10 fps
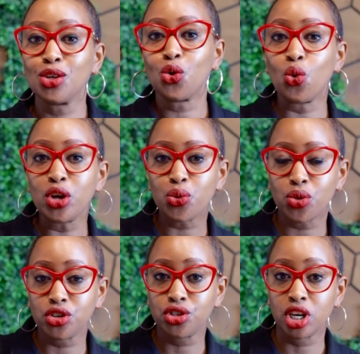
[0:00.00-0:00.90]
going through
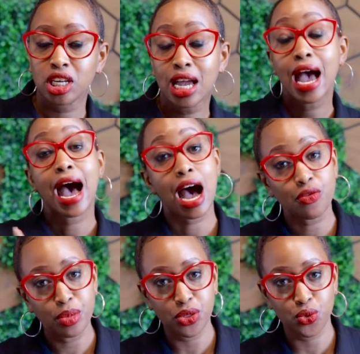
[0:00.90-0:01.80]
this journey, have
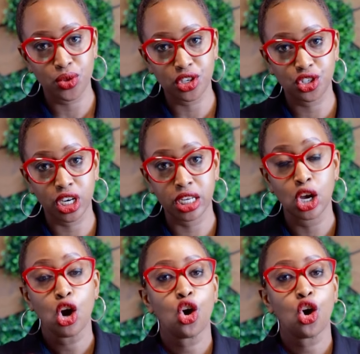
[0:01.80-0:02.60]
been through this journey,